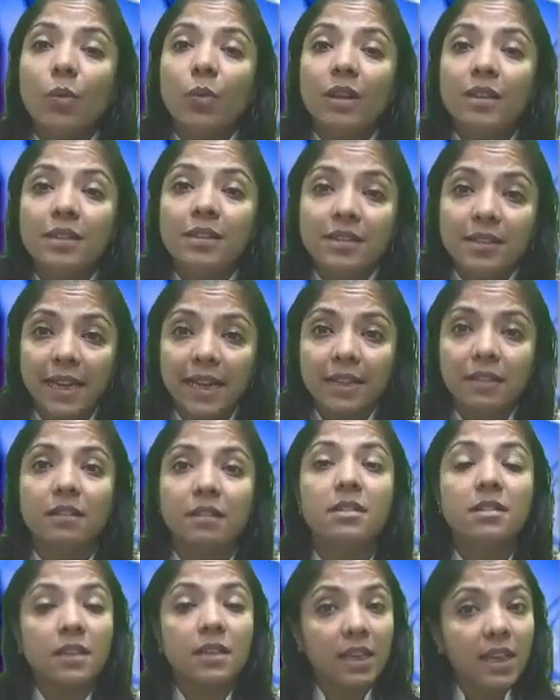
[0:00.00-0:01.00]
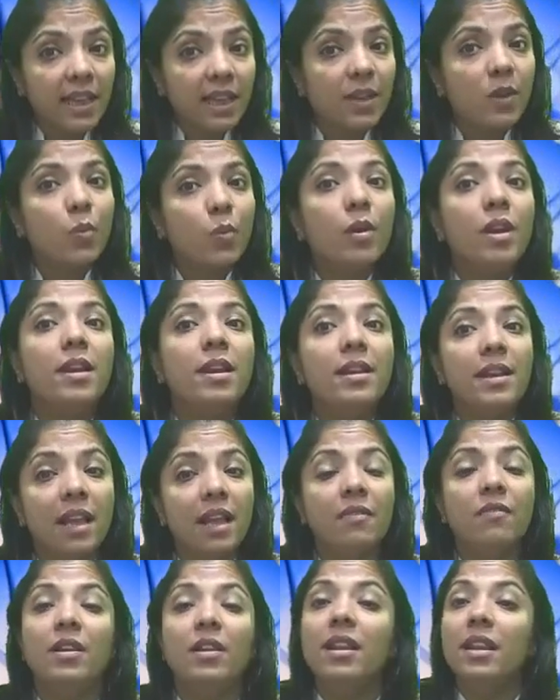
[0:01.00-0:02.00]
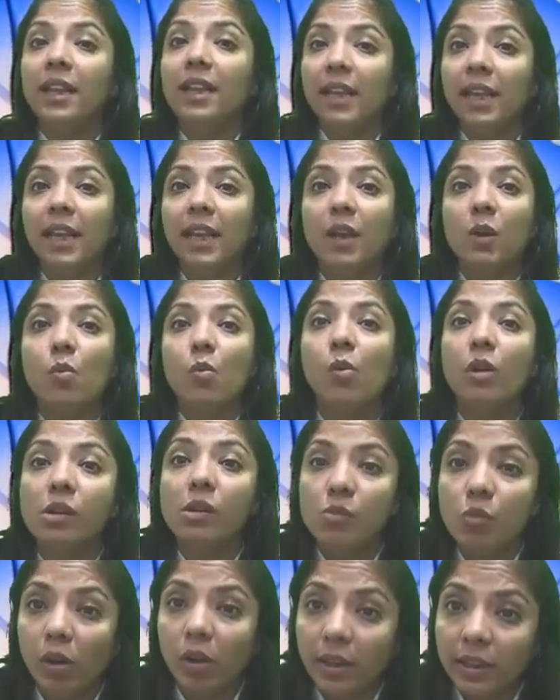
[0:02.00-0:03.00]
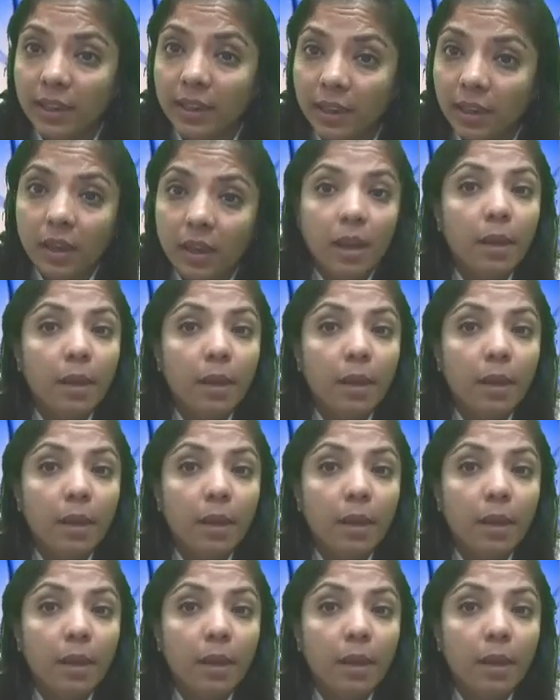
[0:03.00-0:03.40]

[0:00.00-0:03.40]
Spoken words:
status, equal level, equal quality,